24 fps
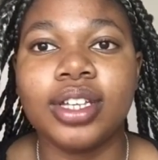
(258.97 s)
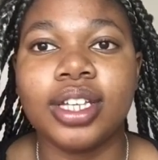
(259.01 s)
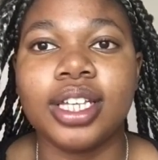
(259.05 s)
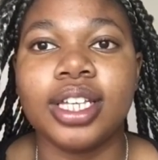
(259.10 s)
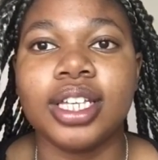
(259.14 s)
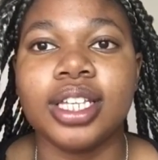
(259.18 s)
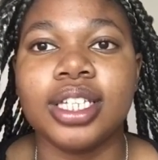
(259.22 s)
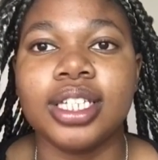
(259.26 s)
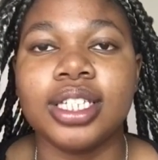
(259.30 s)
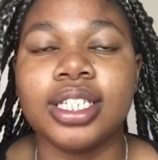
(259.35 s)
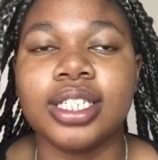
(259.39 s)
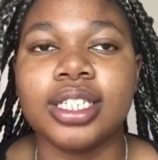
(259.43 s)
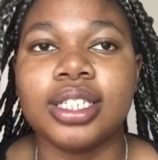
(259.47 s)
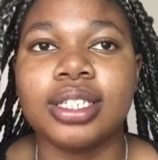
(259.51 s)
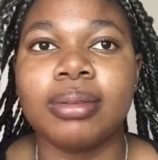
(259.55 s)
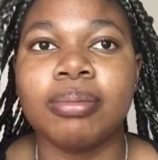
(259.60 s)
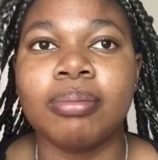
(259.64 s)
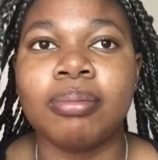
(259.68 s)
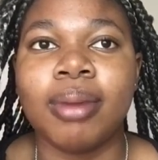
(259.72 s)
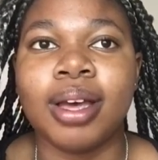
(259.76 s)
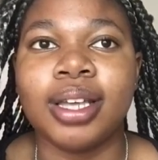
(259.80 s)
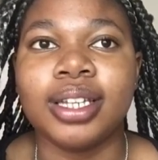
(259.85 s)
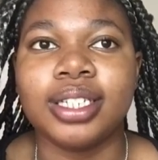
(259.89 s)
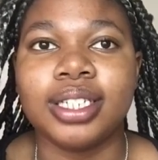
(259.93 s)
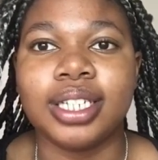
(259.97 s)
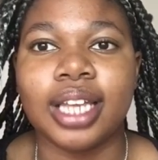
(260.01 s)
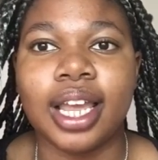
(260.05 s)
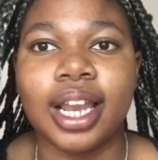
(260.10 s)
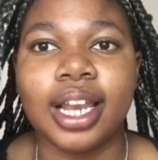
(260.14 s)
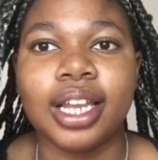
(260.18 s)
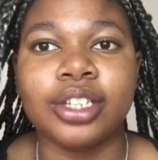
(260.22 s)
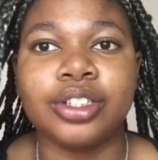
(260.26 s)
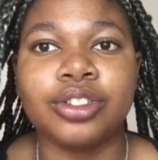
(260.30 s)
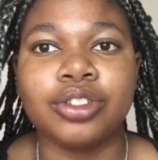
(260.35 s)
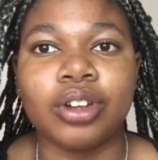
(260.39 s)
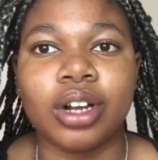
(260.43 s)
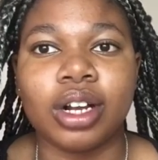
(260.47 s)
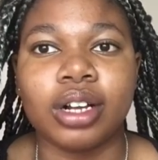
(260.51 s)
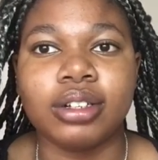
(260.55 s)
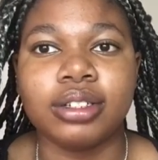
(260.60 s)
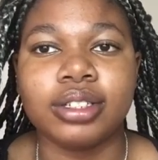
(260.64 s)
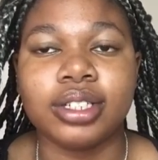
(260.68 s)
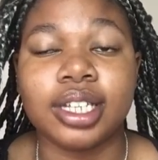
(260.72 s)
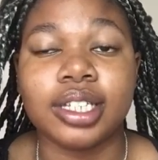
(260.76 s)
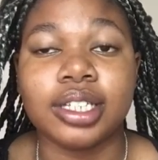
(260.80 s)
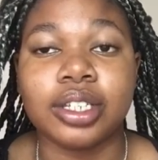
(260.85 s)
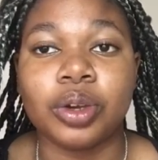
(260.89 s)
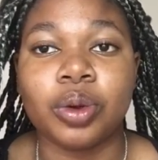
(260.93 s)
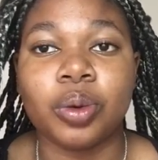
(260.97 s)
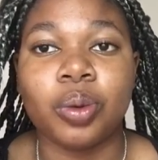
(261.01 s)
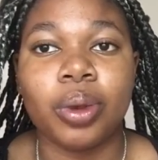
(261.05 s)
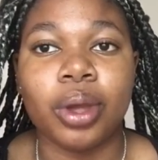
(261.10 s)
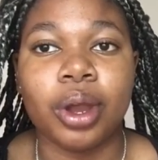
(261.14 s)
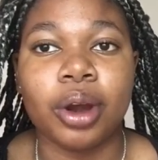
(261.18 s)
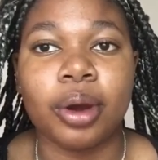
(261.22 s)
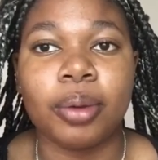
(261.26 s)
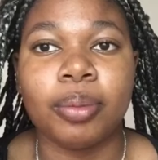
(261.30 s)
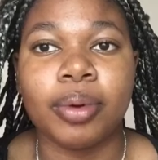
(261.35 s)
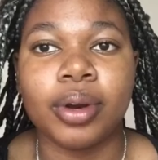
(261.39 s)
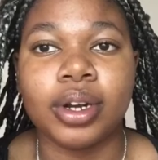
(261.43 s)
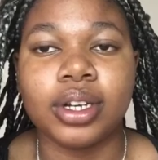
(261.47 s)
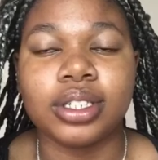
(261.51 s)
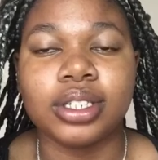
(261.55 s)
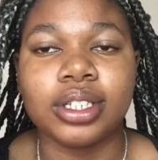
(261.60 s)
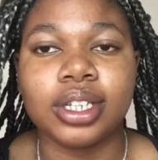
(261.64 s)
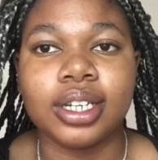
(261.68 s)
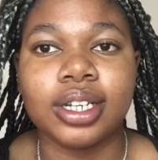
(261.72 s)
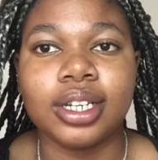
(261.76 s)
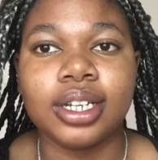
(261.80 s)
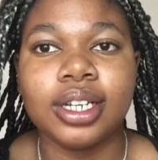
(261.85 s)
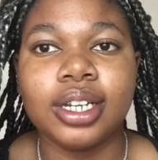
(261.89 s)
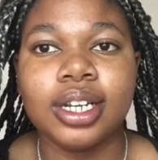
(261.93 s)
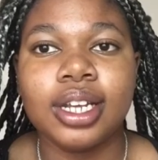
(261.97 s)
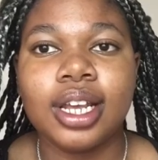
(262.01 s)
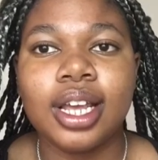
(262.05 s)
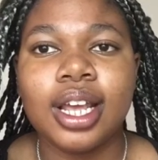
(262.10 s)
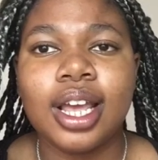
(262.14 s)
is my daily struggles as a queer person.